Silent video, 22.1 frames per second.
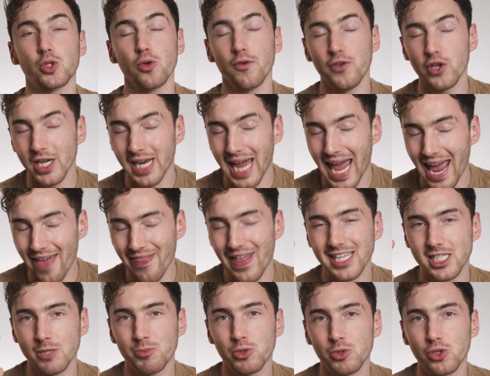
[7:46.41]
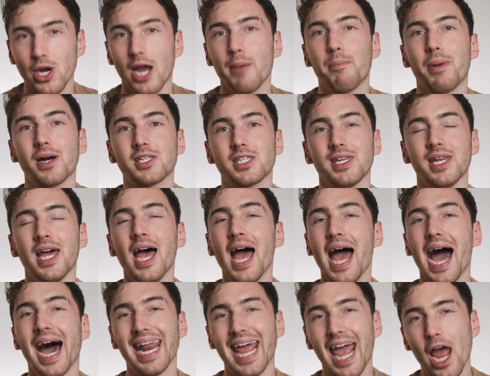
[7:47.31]
so if you could hit that subscribe button
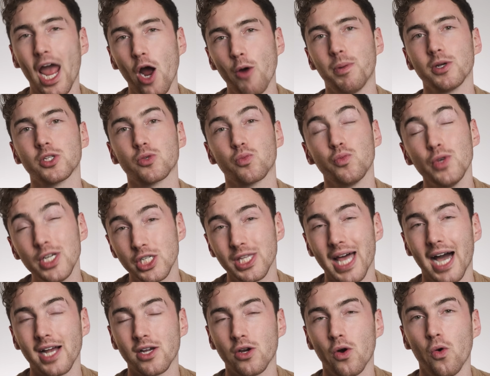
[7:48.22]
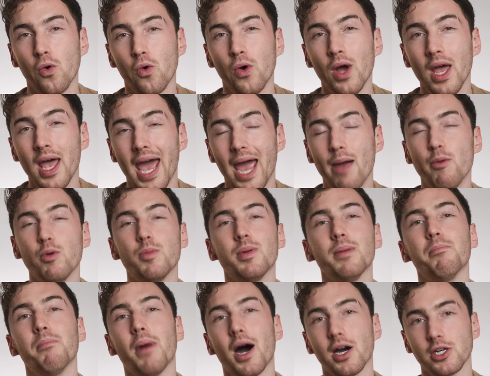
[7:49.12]
and help us reach that goal, it would
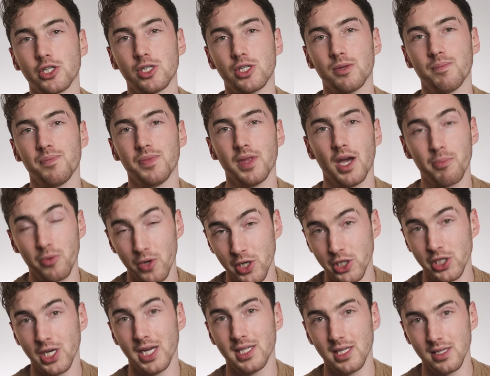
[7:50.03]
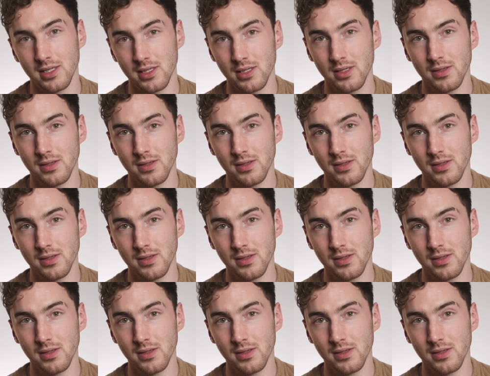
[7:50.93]
be much appreciated.